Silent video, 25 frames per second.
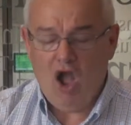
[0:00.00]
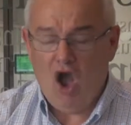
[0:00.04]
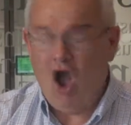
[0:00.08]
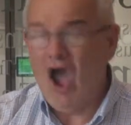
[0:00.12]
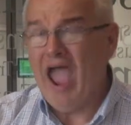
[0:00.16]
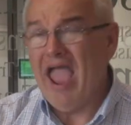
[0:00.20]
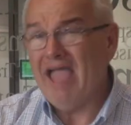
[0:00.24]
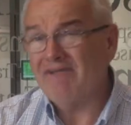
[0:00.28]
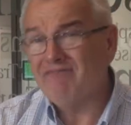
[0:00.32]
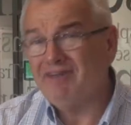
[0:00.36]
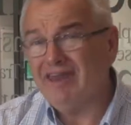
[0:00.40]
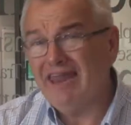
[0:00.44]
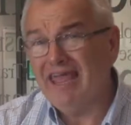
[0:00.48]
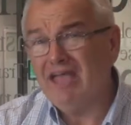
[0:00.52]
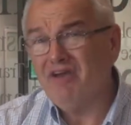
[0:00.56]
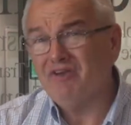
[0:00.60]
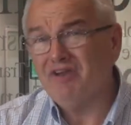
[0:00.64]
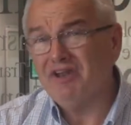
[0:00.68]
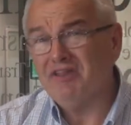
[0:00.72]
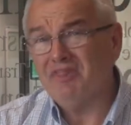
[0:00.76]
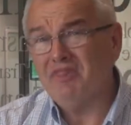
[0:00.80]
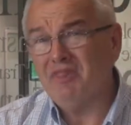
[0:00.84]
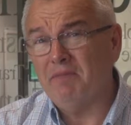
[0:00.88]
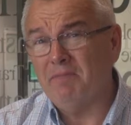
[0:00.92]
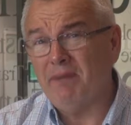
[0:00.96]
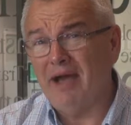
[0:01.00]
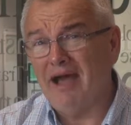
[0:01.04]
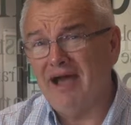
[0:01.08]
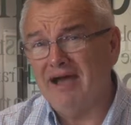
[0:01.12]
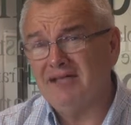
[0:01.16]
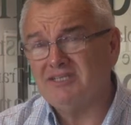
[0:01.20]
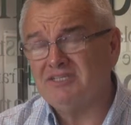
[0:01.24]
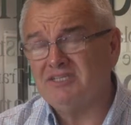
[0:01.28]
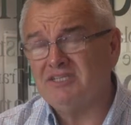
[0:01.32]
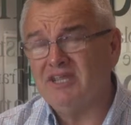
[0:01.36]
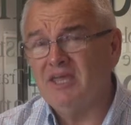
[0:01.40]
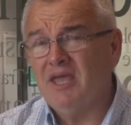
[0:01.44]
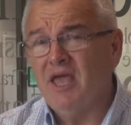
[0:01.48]
I have allowed it in the
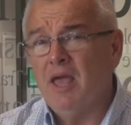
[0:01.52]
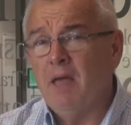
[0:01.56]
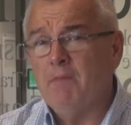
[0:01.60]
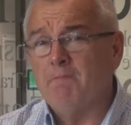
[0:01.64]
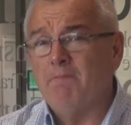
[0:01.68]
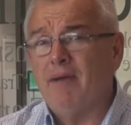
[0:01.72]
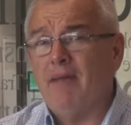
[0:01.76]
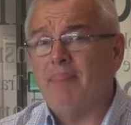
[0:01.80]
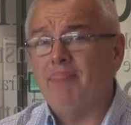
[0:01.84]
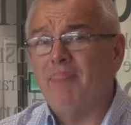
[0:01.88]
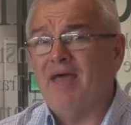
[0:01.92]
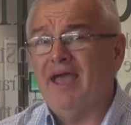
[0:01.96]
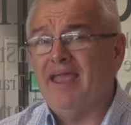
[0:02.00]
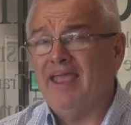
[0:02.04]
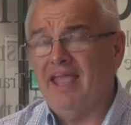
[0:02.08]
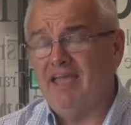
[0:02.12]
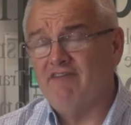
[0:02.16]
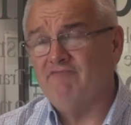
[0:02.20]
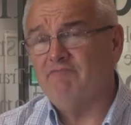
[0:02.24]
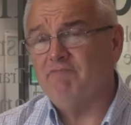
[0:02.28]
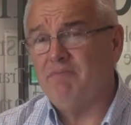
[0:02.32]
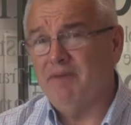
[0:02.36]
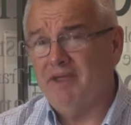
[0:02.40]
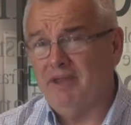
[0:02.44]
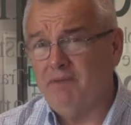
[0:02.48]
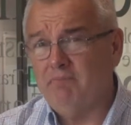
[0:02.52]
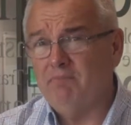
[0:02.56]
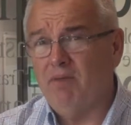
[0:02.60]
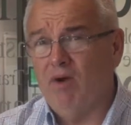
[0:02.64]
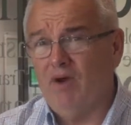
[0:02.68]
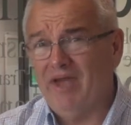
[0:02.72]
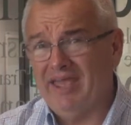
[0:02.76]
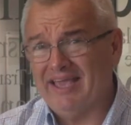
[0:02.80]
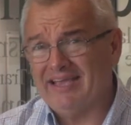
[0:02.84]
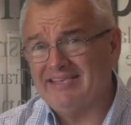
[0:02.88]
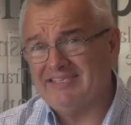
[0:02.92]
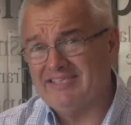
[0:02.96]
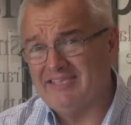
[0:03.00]
past, but they have been
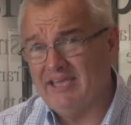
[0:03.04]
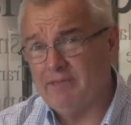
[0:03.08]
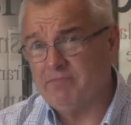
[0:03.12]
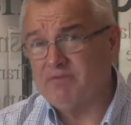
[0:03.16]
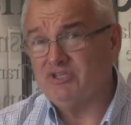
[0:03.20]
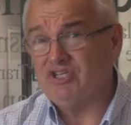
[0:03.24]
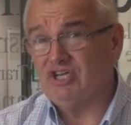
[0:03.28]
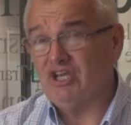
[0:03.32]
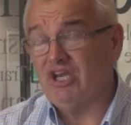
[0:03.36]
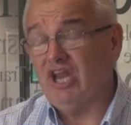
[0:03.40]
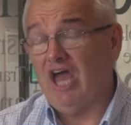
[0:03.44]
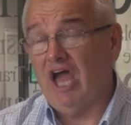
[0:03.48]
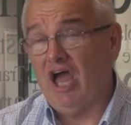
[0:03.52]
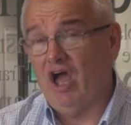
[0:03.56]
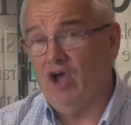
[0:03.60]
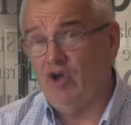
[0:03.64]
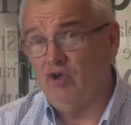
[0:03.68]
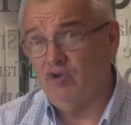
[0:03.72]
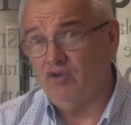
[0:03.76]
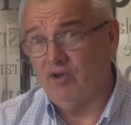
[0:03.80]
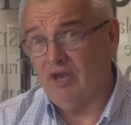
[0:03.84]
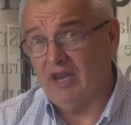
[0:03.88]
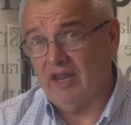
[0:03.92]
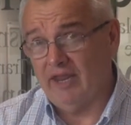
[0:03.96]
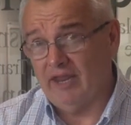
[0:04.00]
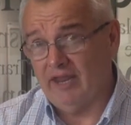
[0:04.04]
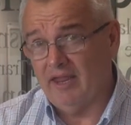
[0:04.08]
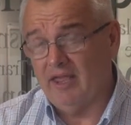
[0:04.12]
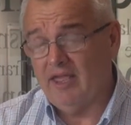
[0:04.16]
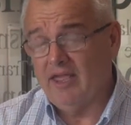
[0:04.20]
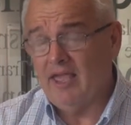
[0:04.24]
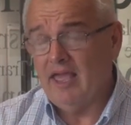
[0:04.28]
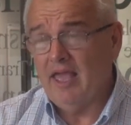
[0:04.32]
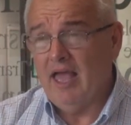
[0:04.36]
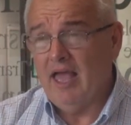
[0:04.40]
by exception only.